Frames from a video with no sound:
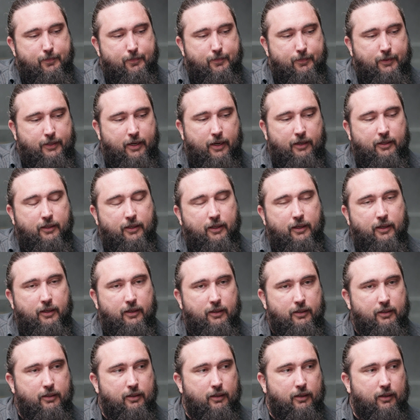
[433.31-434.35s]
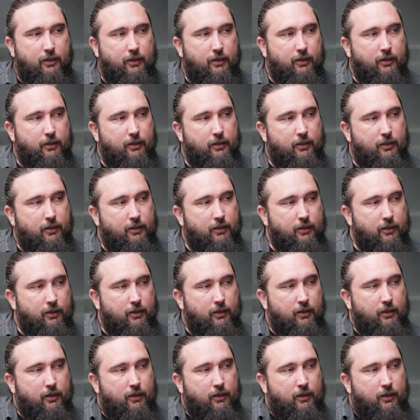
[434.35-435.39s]
sent to these
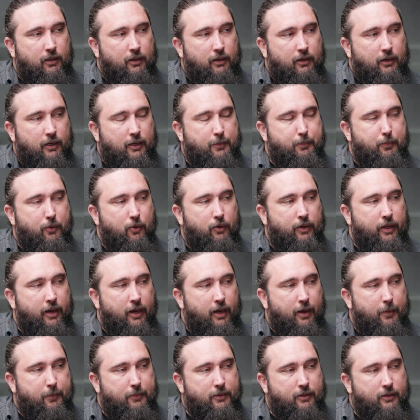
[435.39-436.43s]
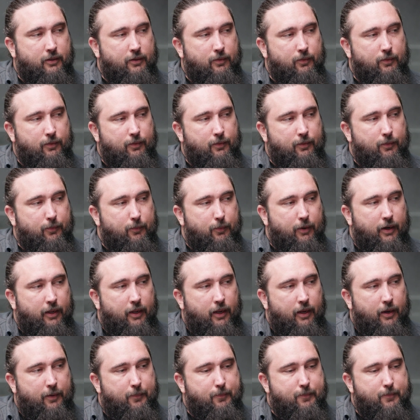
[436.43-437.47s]
boot camps where
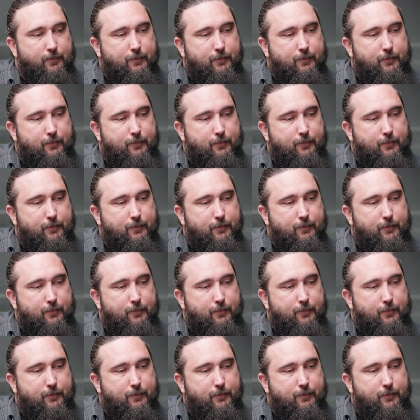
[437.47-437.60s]
they